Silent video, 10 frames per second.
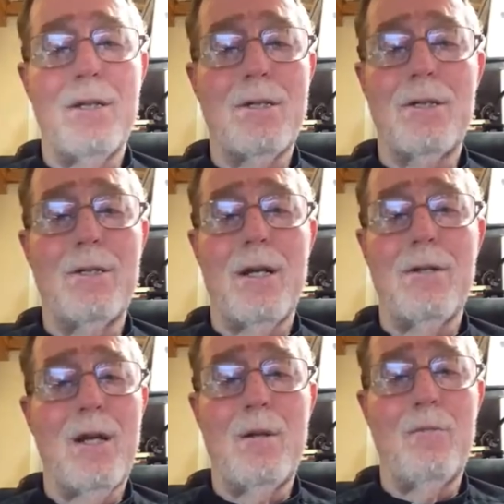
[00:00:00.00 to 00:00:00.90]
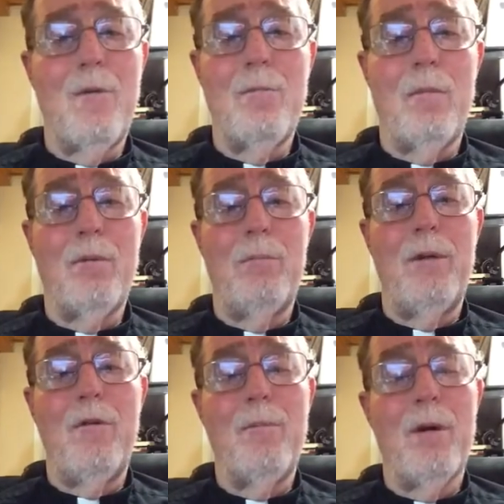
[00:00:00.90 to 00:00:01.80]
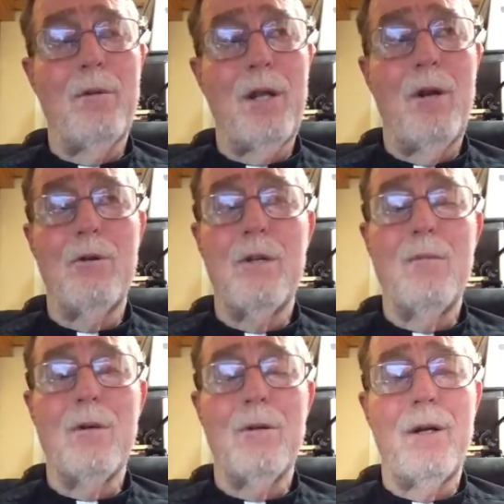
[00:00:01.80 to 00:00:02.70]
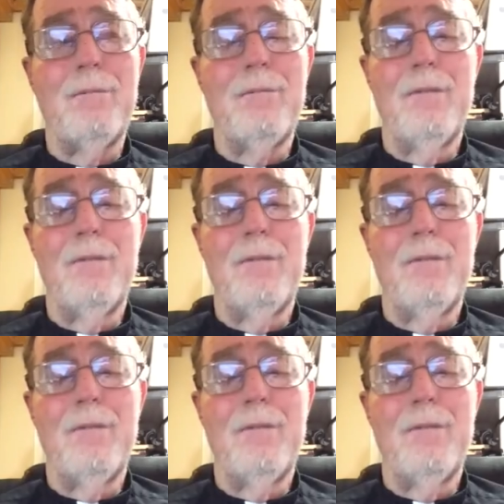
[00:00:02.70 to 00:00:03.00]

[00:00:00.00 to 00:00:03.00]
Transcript: This is not a time to be Republican or Democrat.